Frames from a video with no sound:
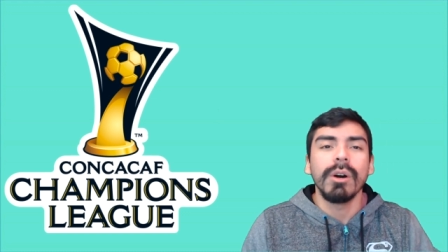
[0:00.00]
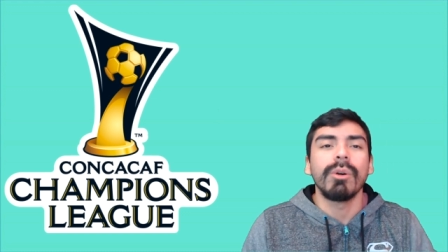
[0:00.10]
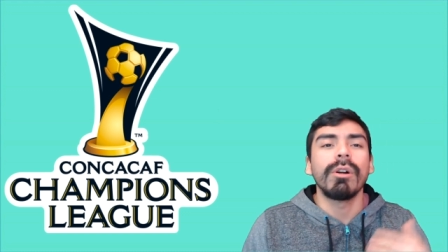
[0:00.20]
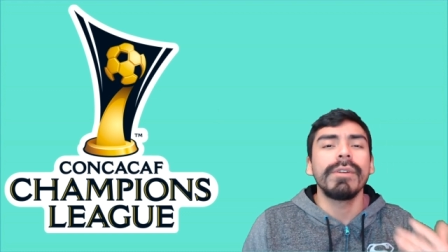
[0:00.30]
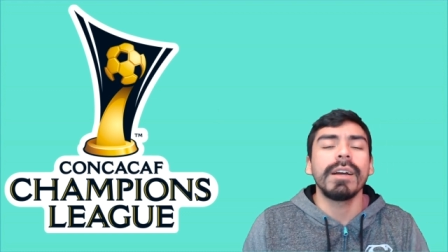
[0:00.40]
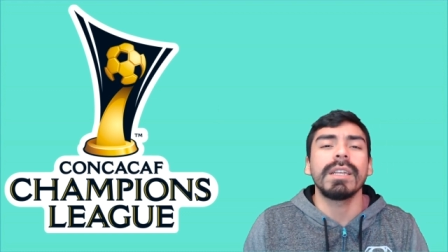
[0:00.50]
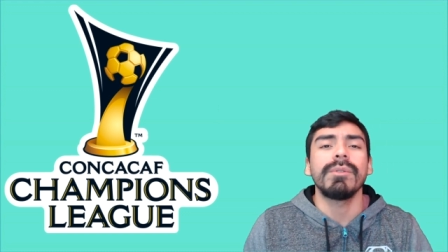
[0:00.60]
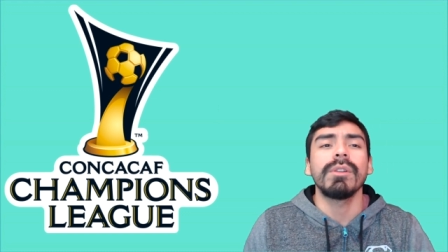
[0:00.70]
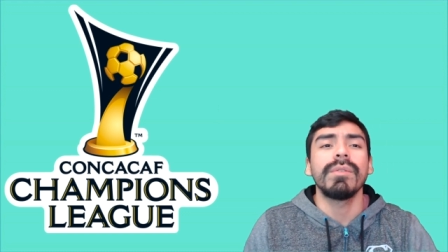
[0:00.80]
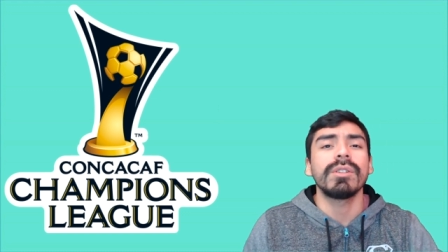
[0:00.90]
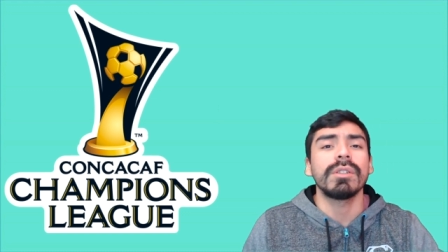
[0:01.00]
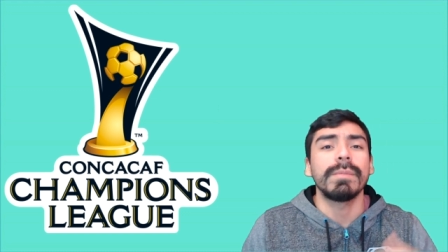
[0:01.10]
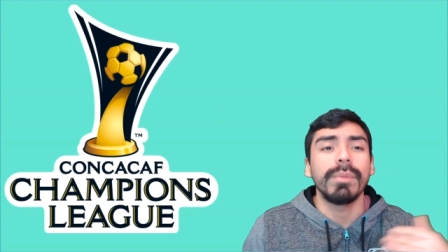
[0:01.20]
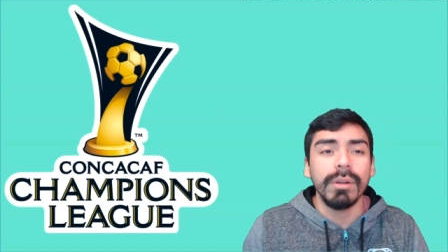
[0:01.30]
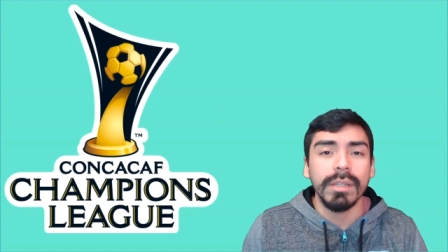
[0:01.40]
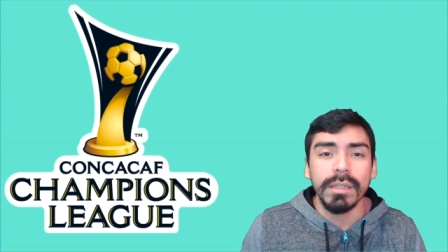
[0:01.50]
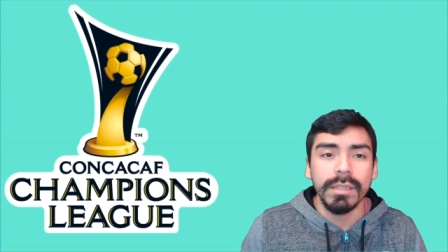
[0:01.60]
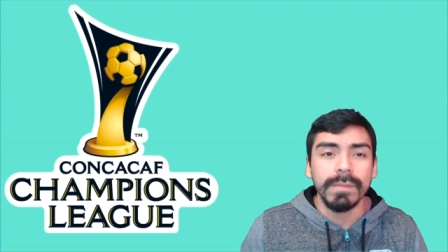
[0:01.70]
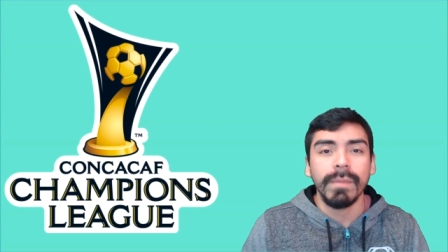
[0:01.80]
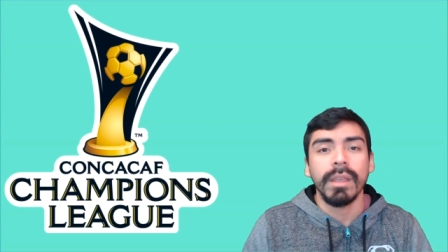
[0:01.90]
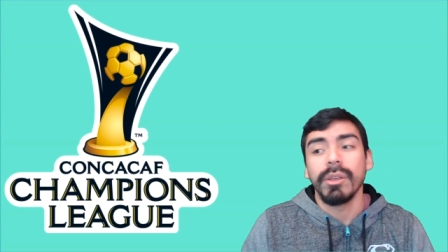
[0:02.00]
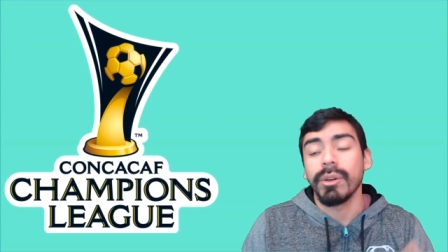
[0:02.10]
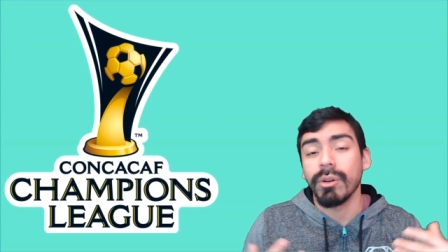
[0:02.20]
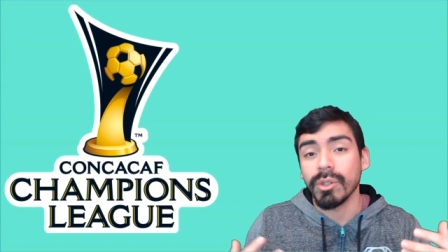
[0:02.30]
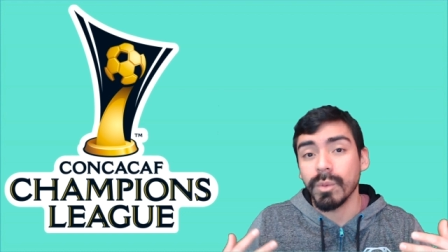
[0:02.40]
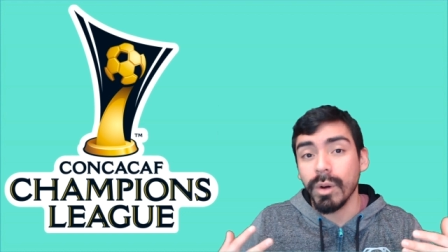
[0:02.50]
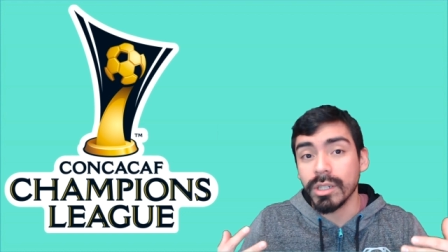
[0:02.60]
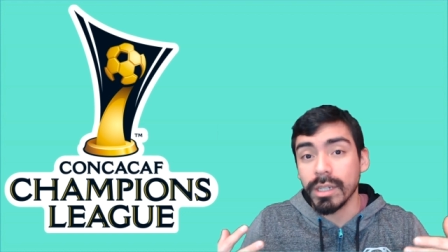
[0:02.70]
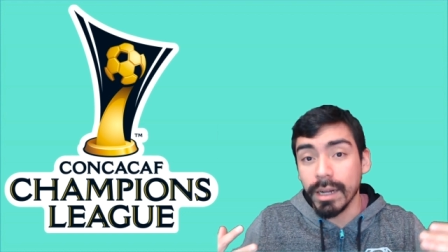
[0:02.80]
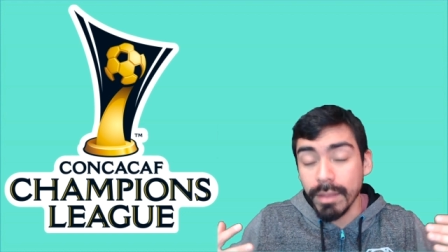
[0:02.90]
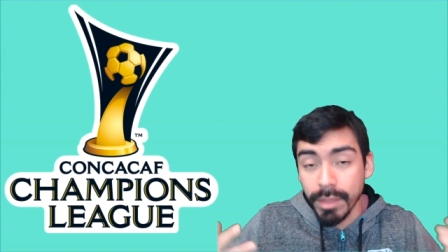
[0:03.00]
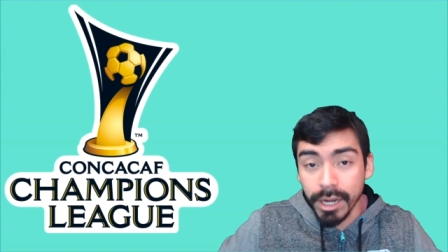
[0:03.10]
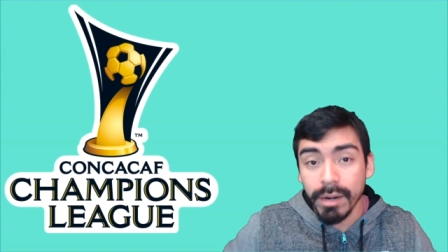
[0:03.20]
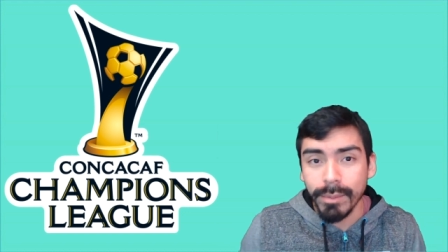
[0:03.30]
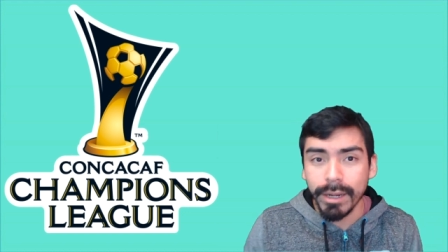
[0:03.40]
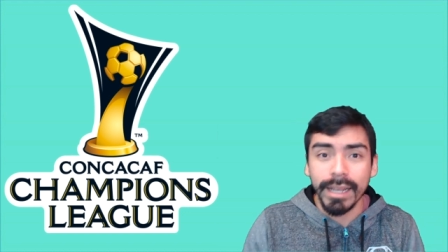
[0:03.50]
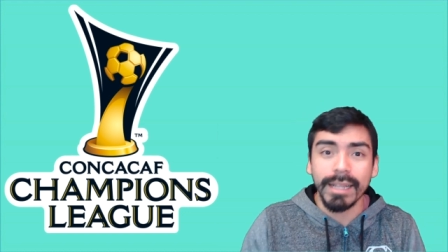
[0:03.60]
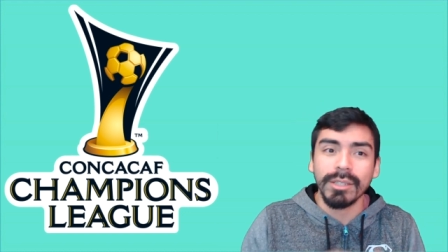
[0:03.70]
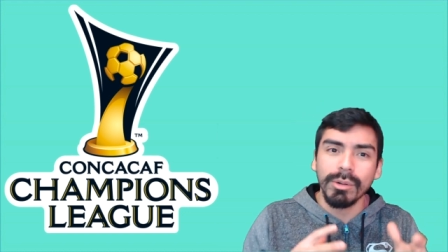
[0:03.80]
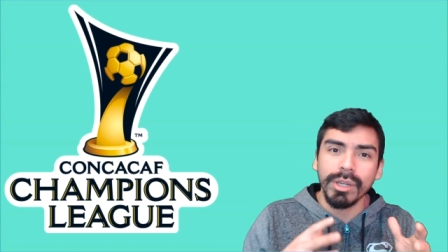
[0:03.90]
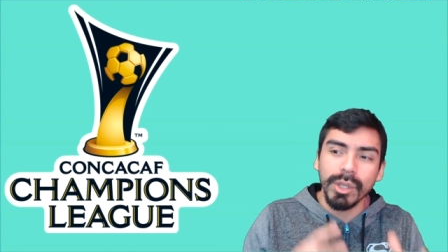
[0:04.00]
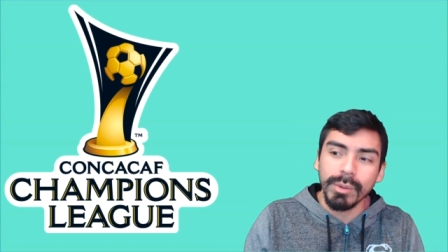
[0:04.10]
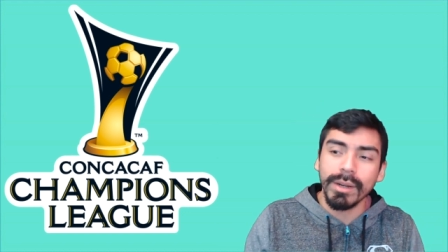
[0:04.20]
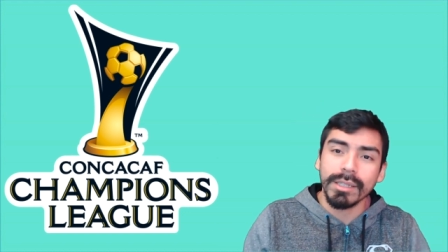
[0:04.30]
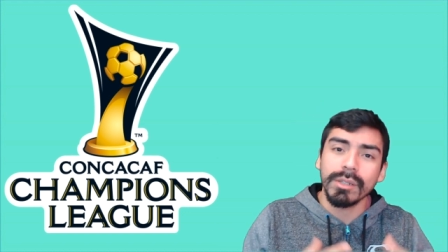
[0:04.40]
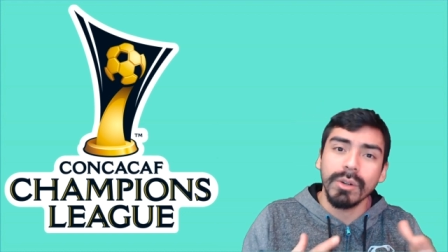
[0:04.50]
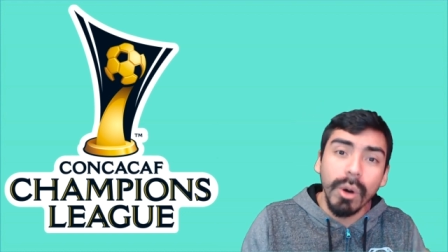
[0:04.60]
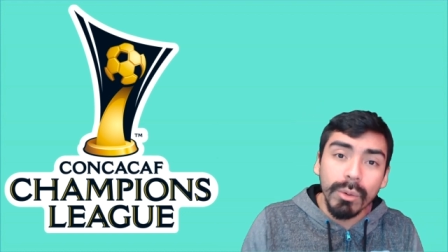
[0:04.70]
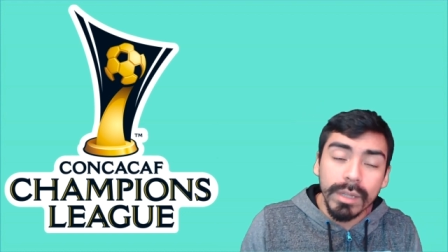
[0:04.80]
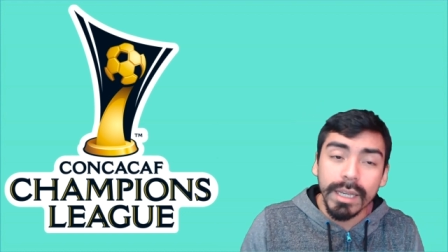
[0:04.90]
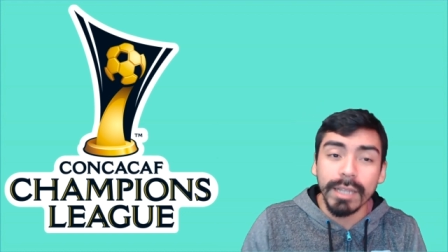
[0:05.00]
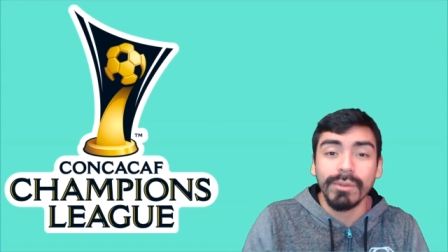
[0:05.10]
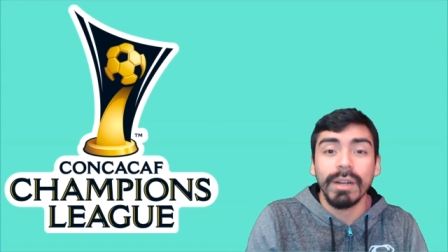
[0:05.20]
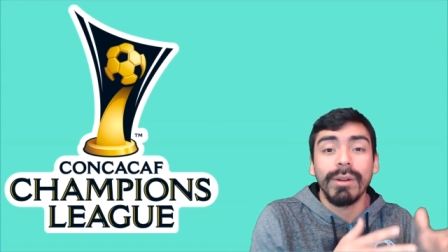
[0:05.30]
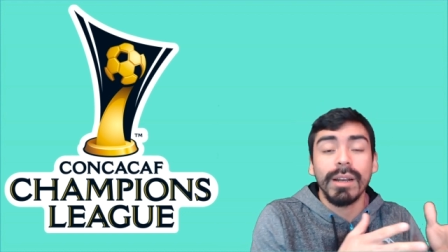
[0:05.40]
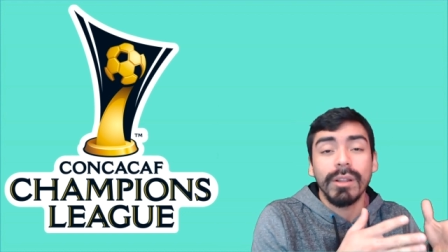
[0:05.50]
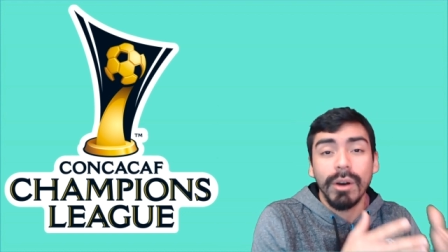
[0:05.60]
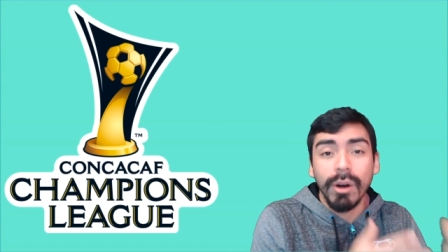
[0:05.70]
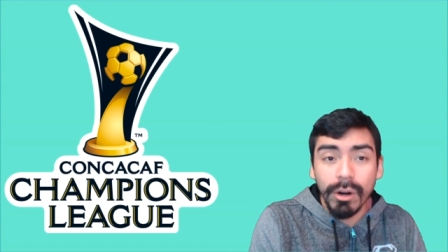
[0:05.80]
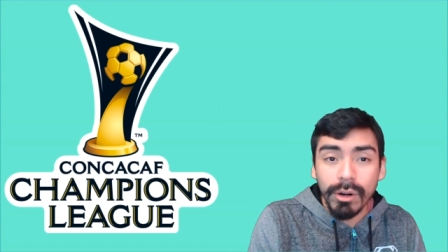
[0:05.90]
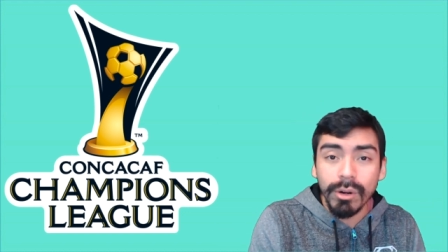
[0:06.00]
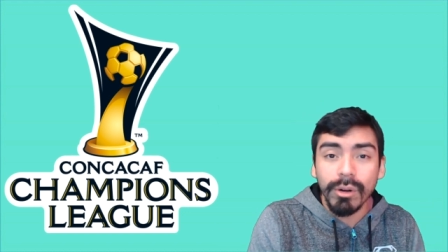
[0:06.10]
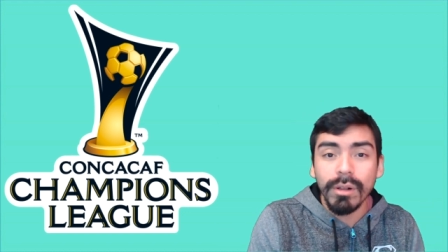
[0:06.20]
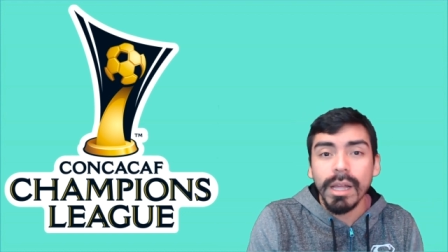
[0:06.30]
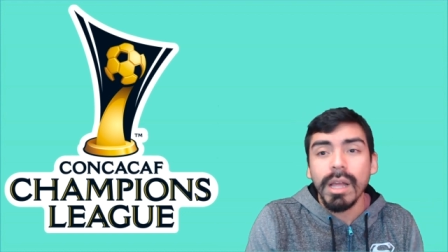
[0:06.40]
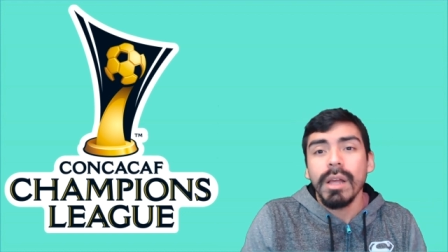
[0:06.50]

Or if you guys have Univision Deportes, you can also watch it on there. But again, that's only US only. That's what I read in the article.